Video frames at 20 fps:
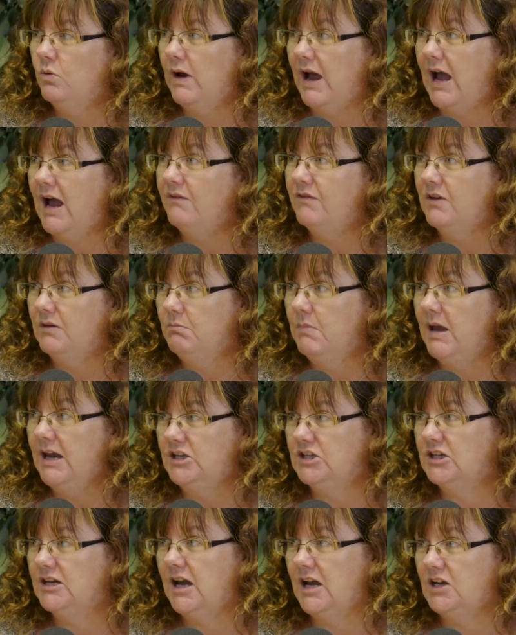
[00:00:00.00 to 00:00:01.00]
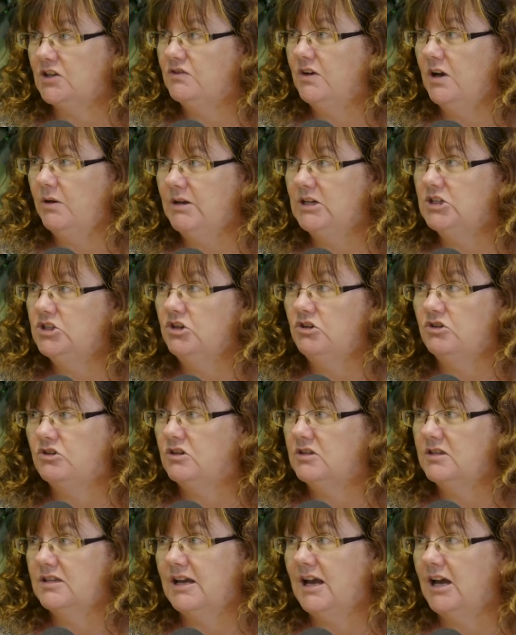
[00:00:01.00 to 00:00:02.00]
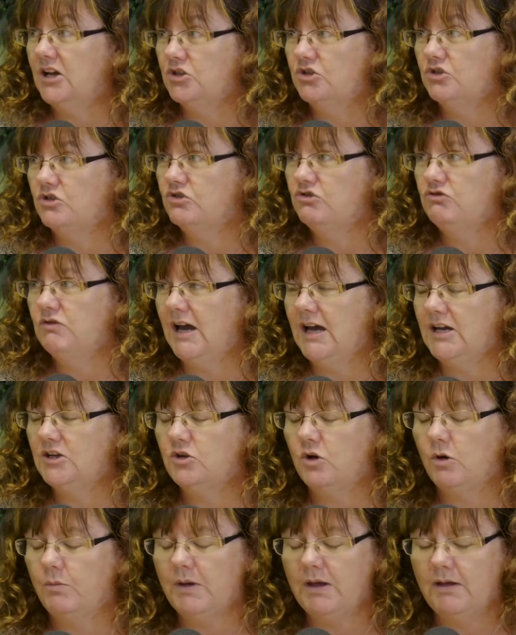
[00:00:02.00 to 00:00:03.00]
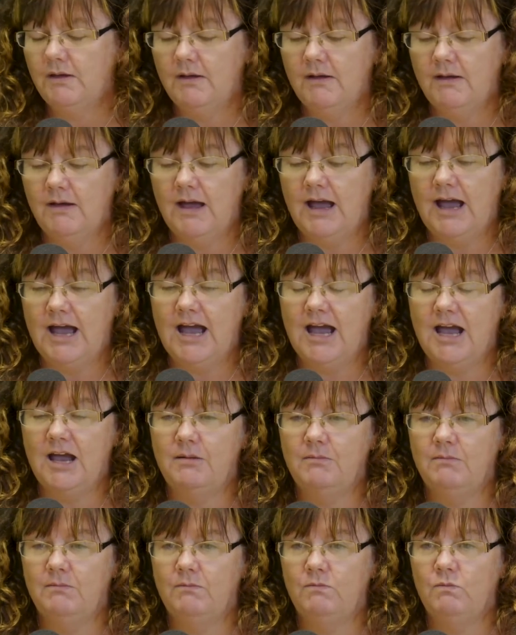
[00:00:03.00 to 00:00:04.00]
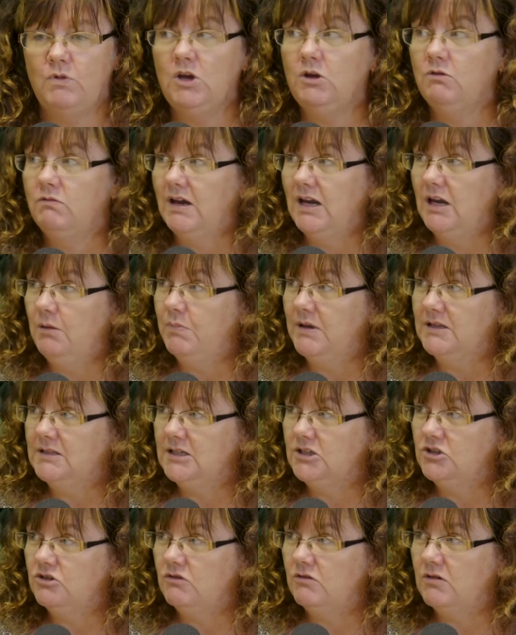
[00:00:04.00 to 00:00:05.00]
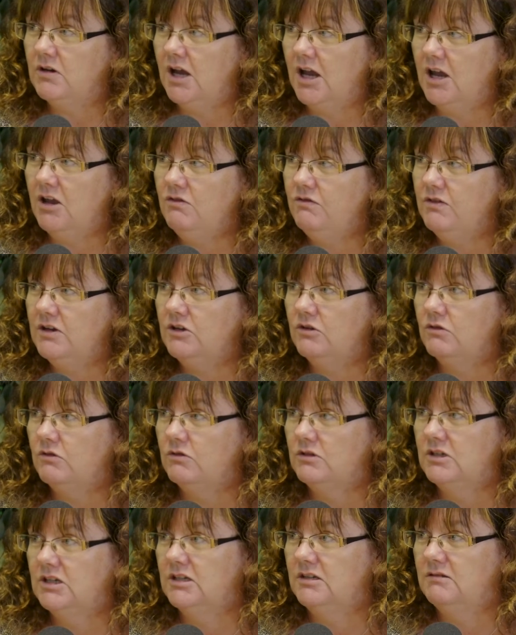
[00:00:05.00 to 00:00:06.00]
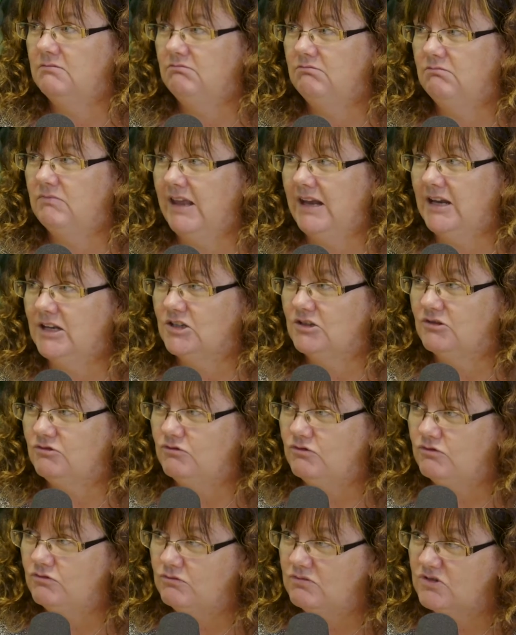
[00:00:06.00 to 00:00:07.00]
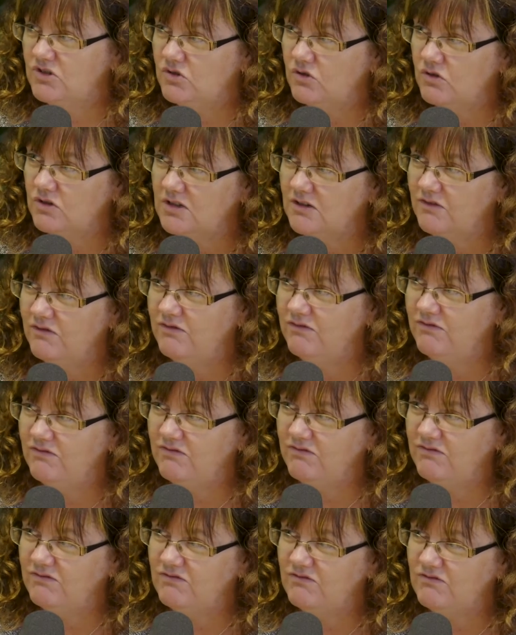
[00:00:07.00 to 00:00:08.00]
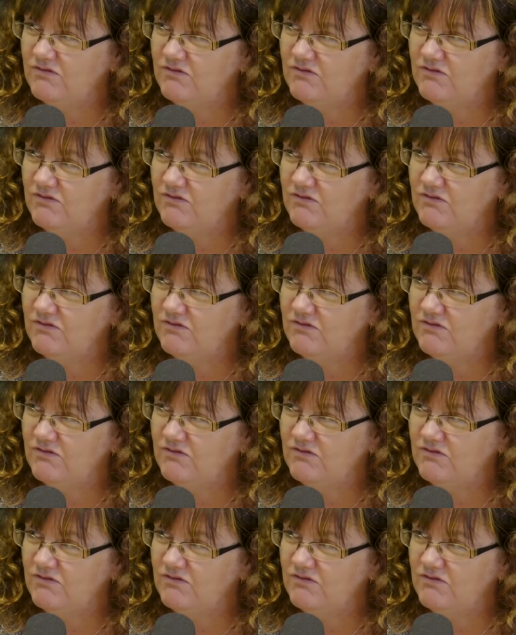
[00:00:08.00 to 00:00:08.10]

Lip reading: were having major cash flow issues because the cash just dried up. Were you really busy during COVID, or did things sort of...